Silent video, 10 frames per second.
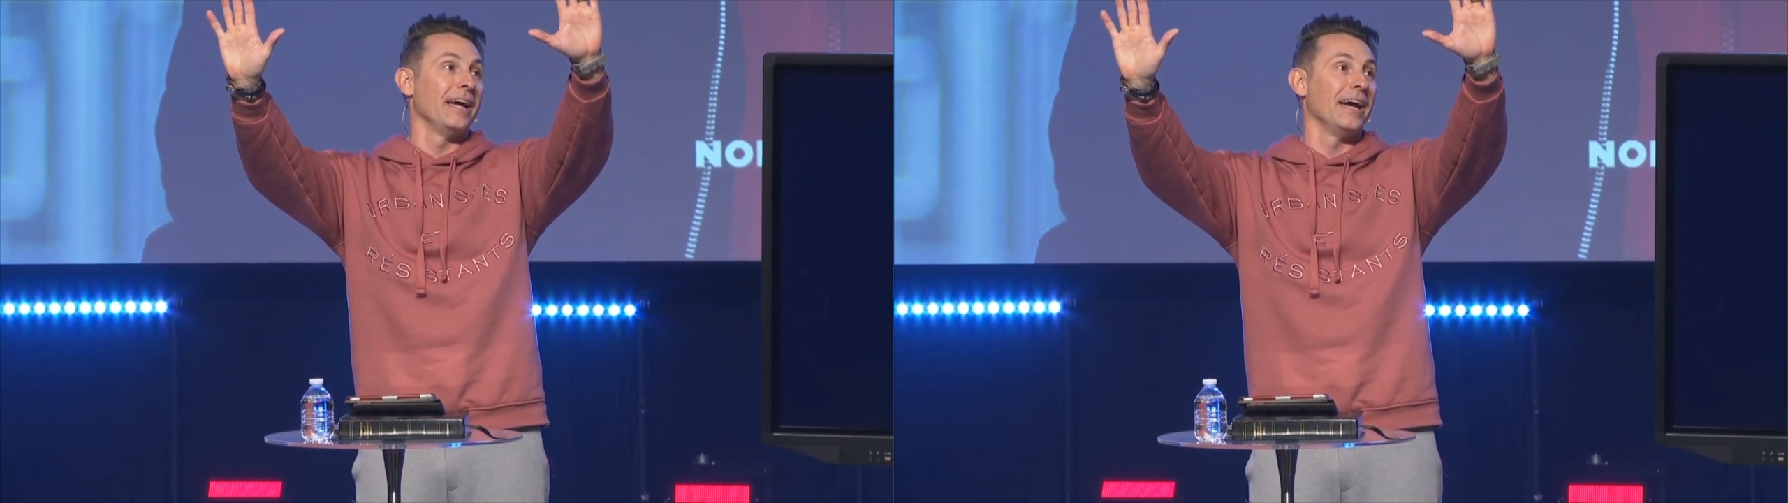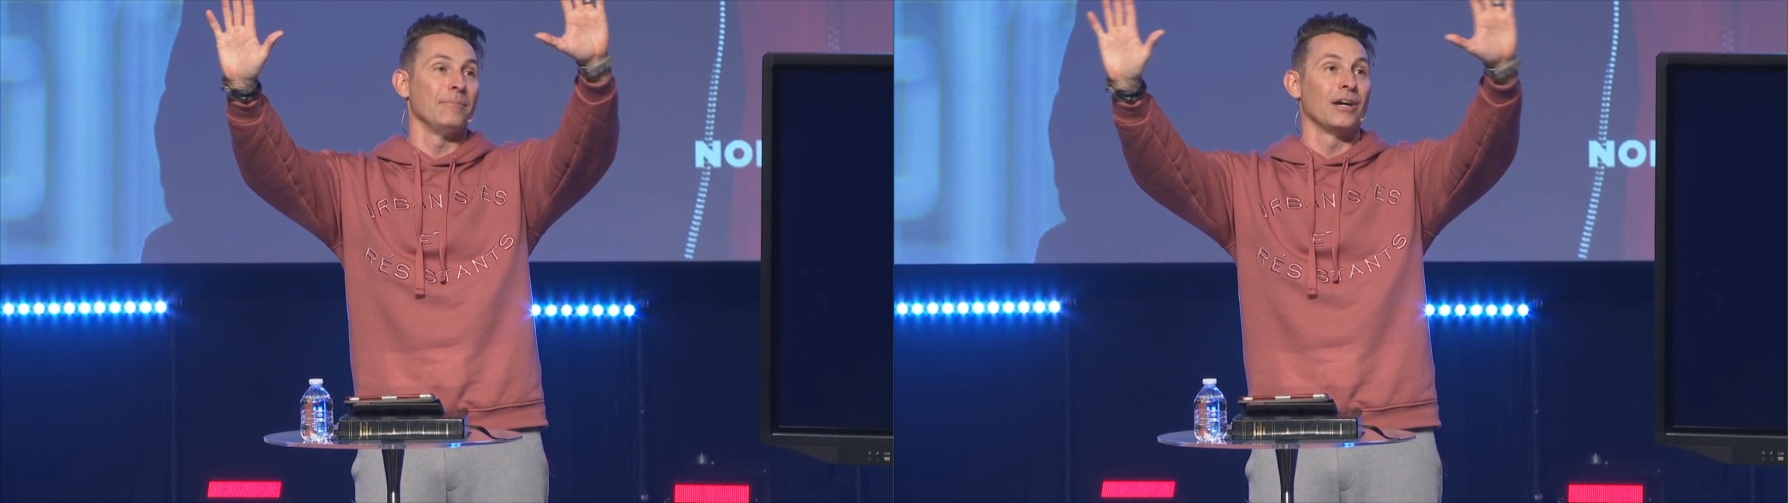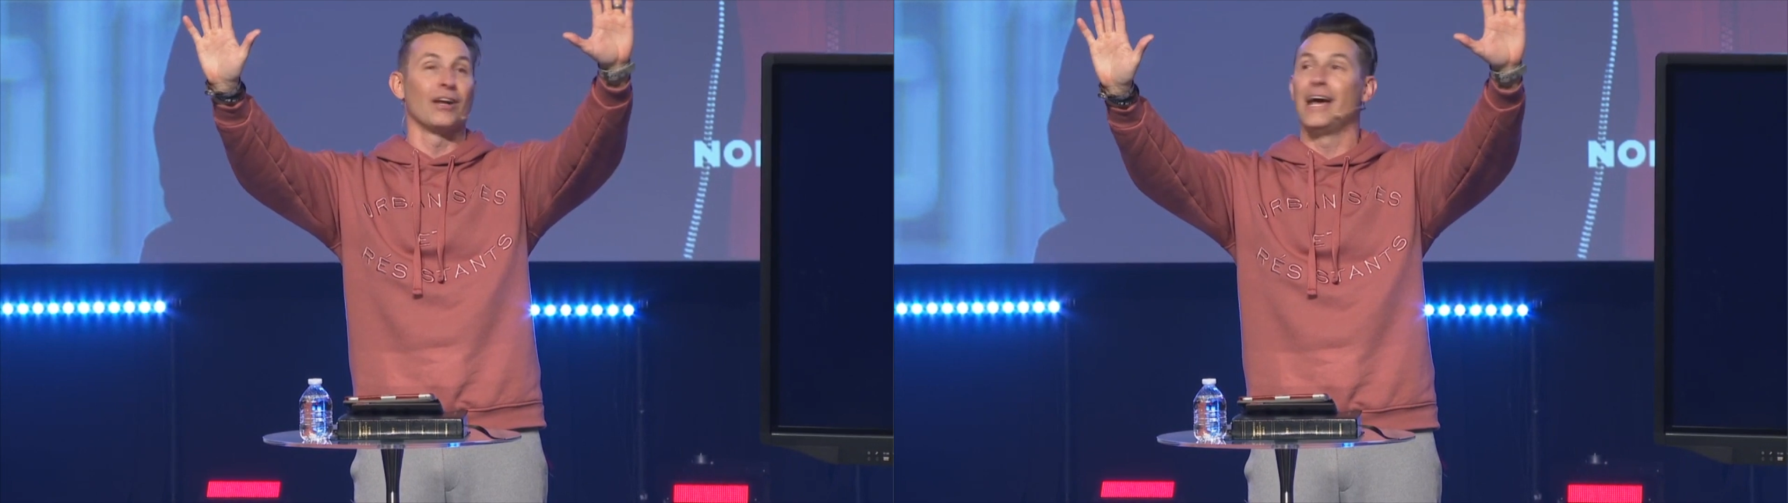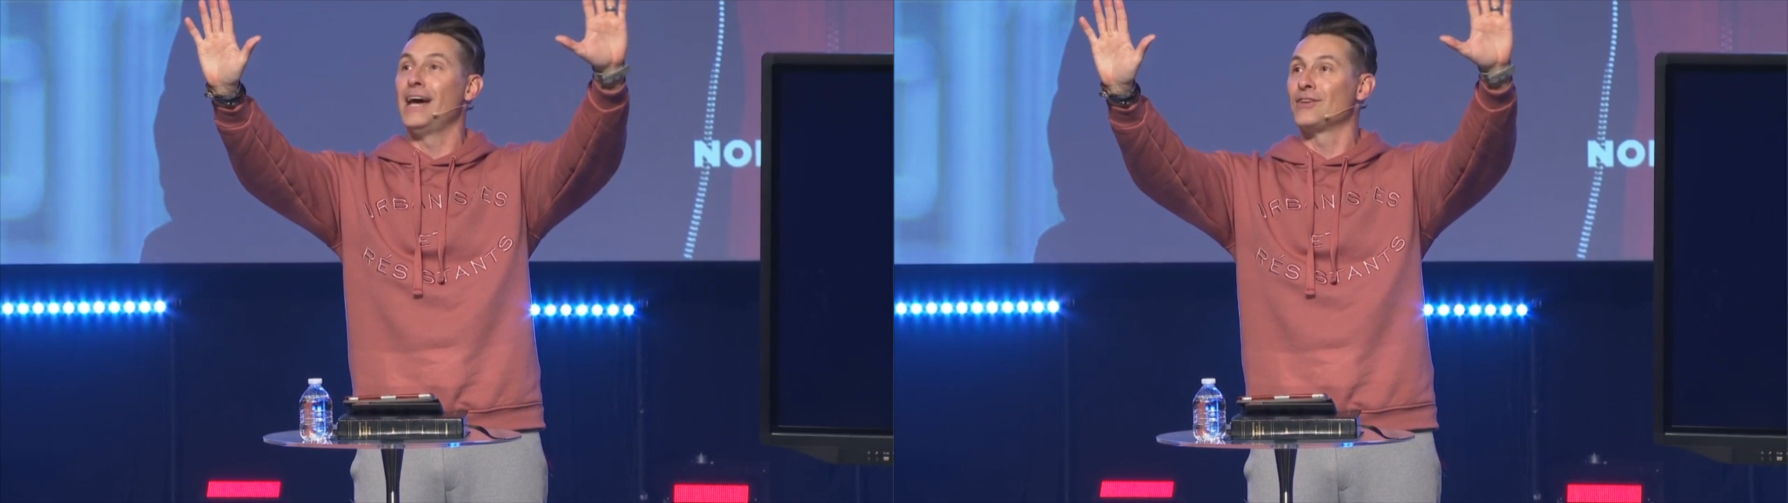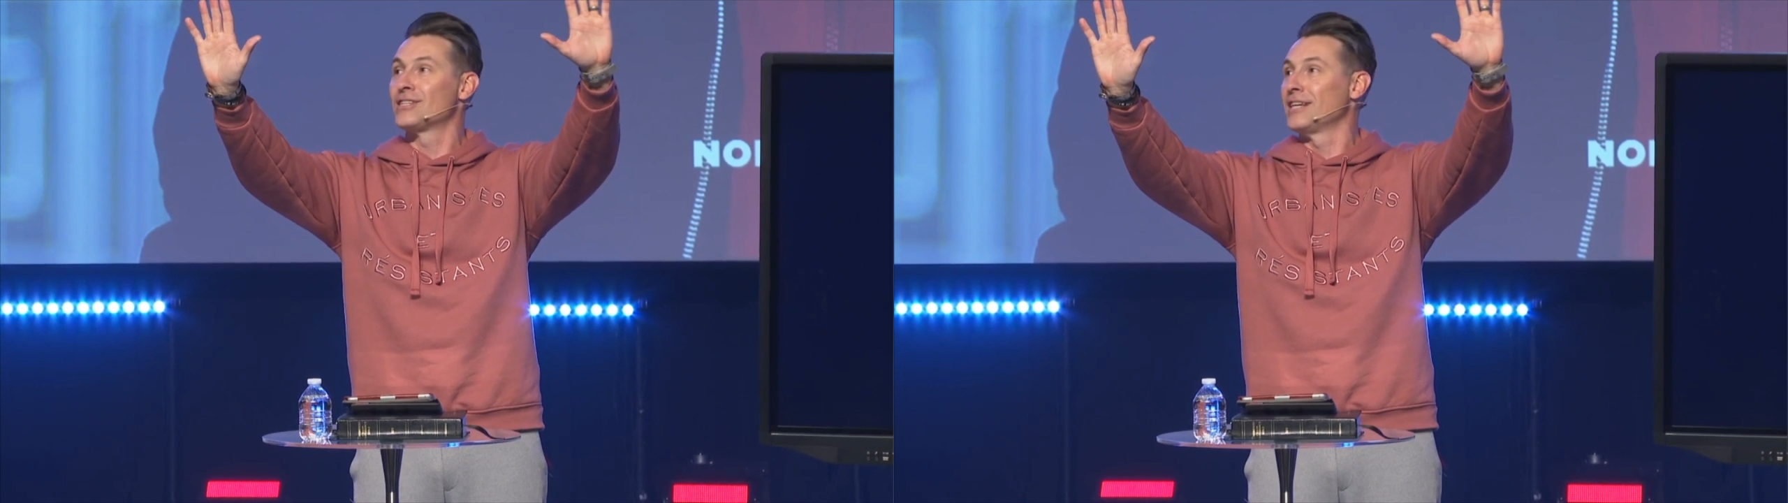I'm not going to have
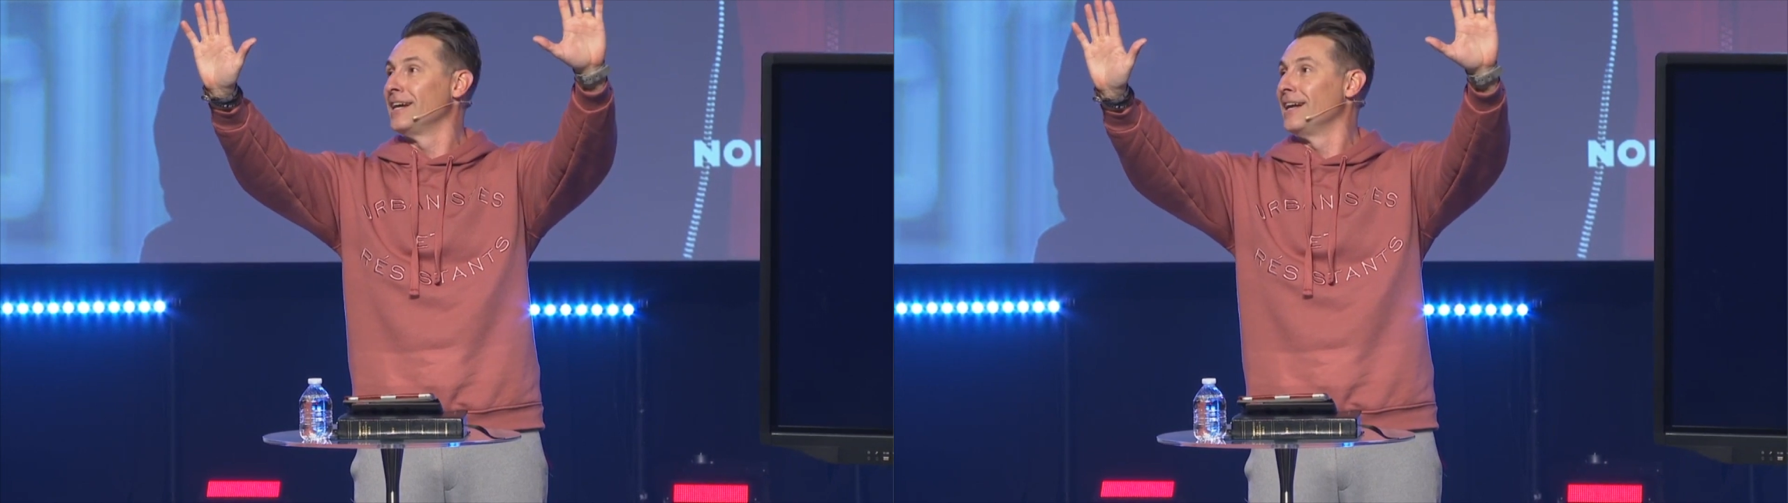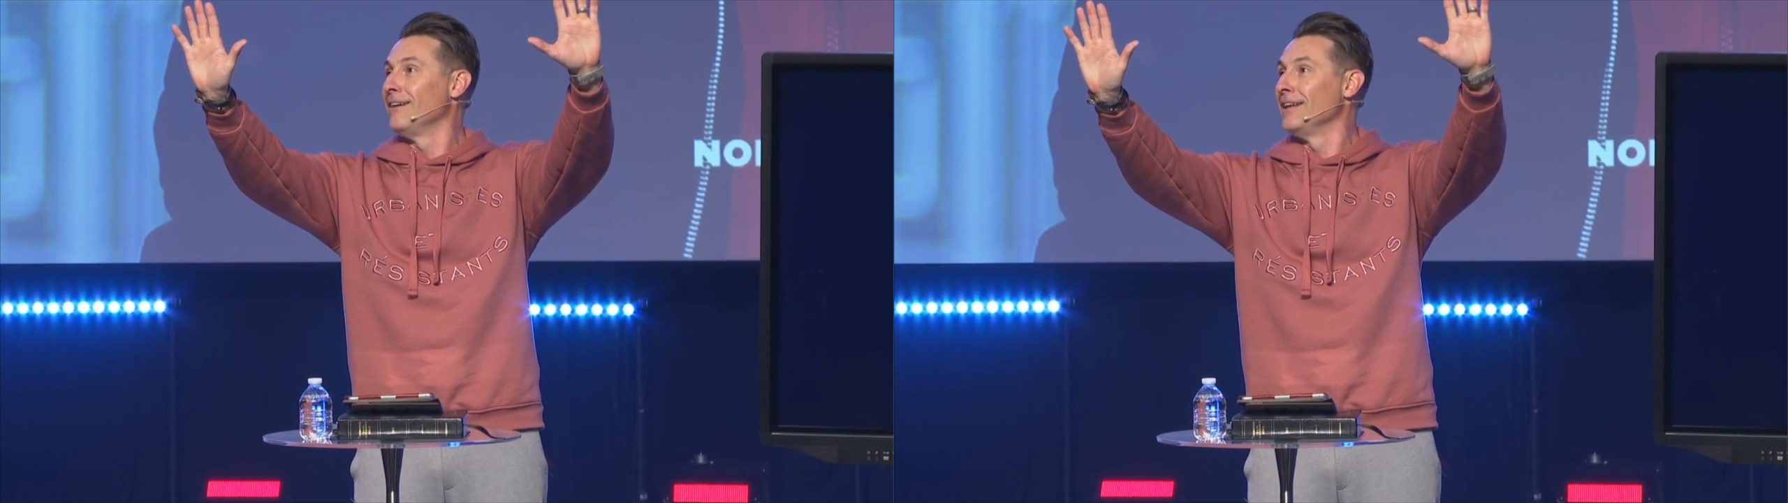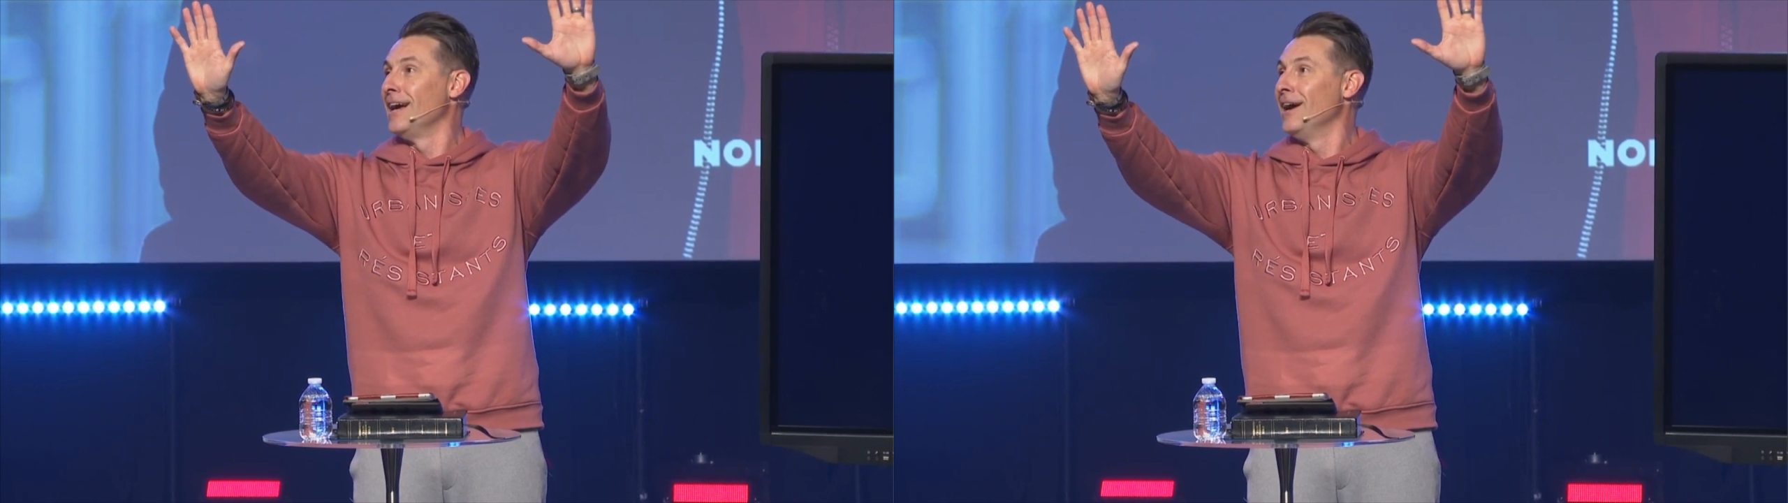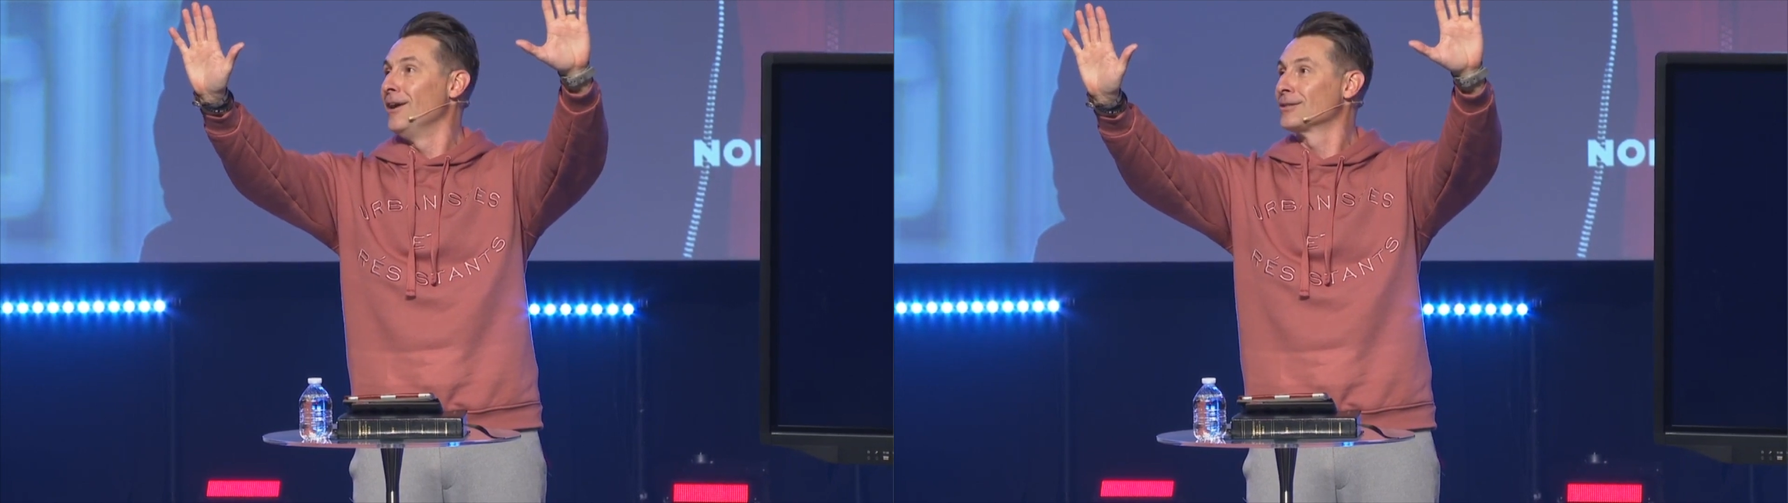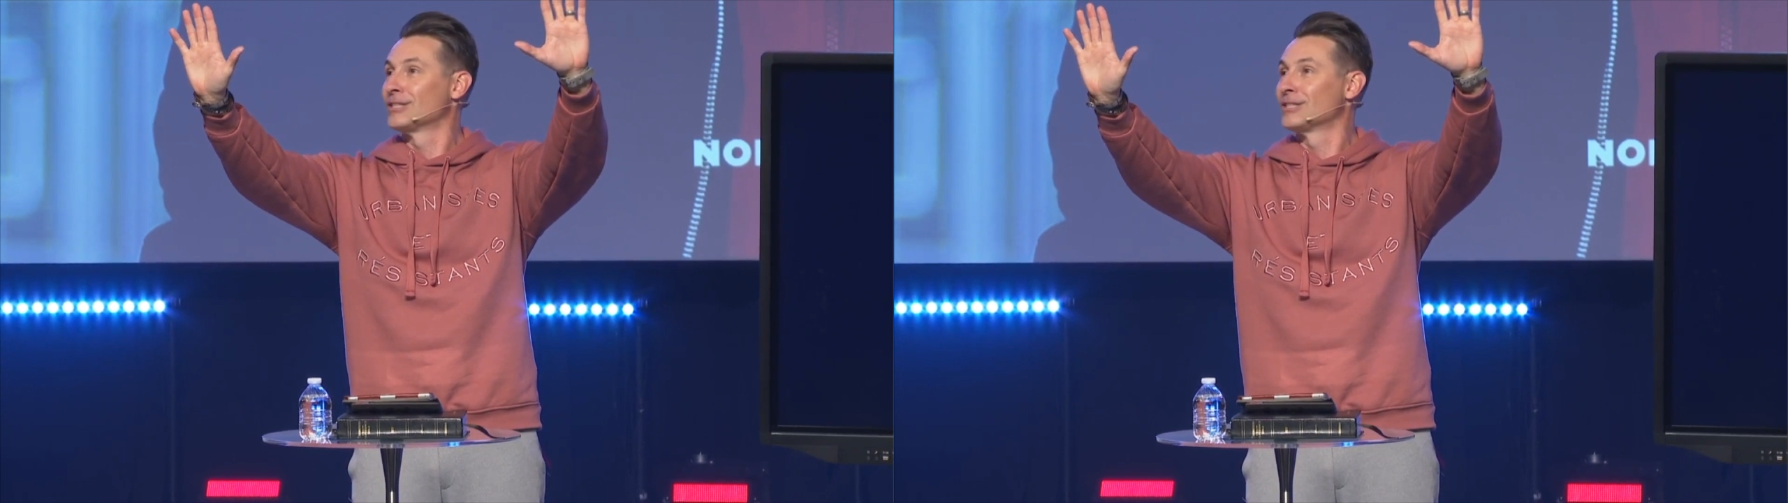you say it out loud.